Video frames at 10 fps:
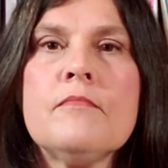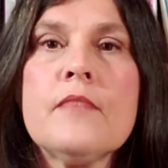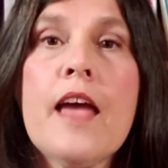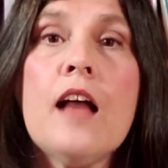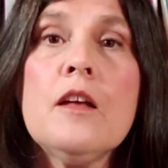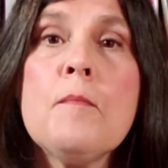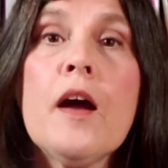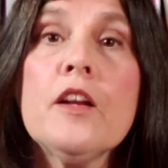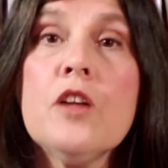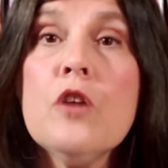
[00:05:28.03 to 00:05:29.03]

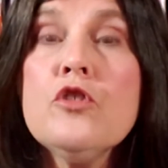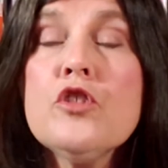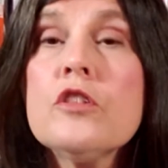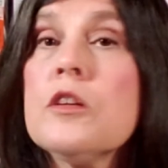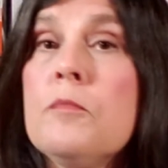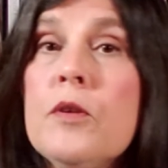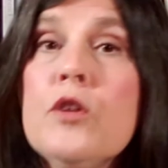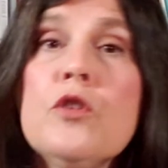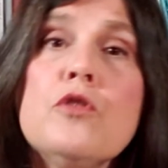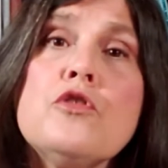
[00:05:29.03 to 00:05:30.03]
Calamine lotion can be
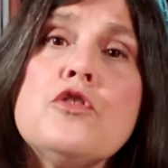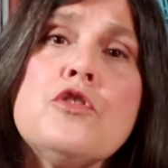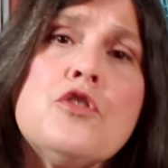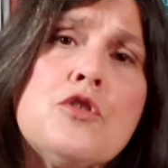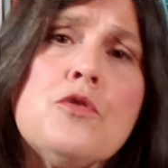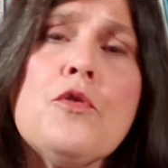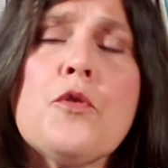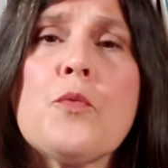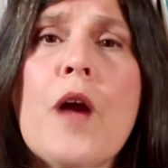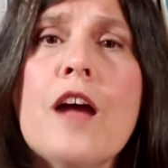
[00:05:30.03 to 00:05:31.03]
used to soothe
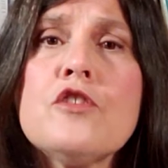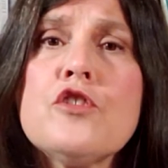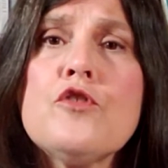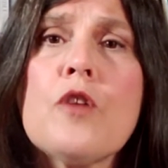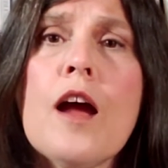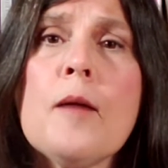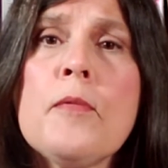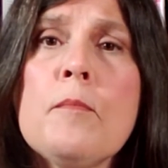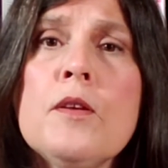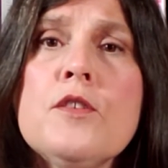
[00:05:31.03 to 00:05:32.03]
the rash and dry up
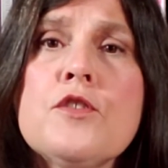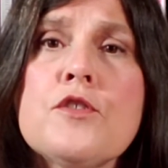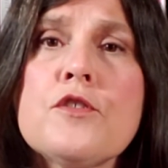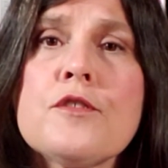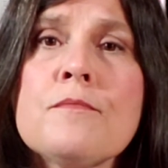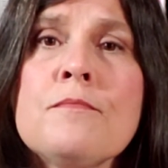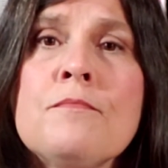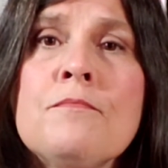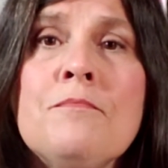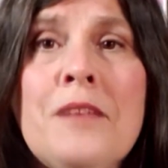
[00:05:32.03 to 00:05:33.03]
the blisters.
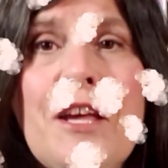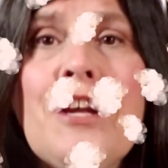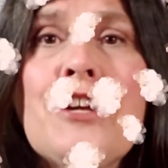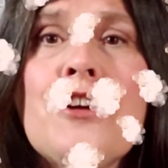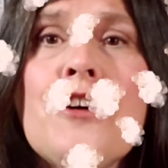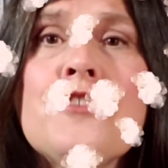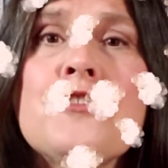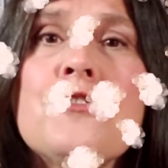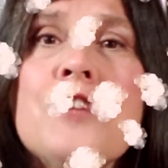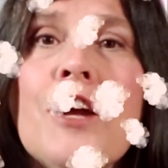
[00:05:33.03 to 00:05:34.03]
It can
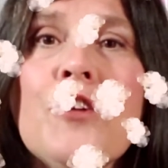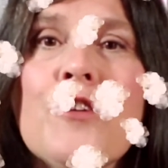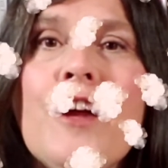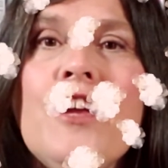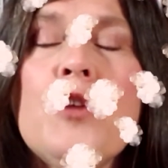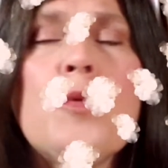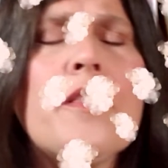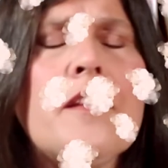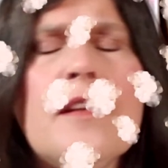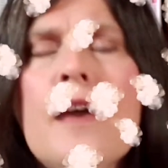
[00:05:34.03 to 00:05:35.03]
also decorate you
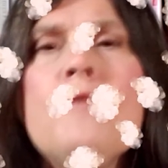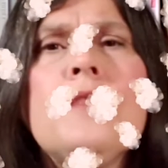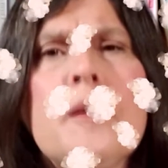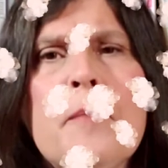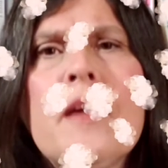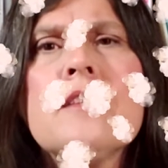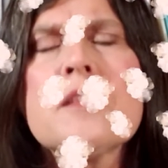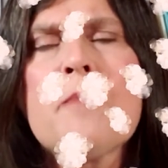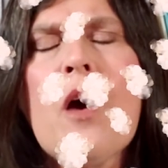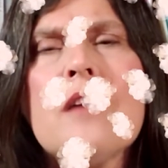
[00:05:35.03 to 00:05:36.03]
with lovely pink
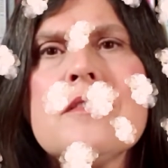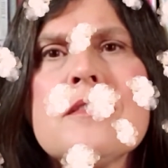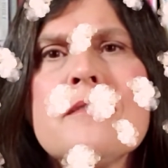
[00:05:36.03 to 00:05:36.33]
spots.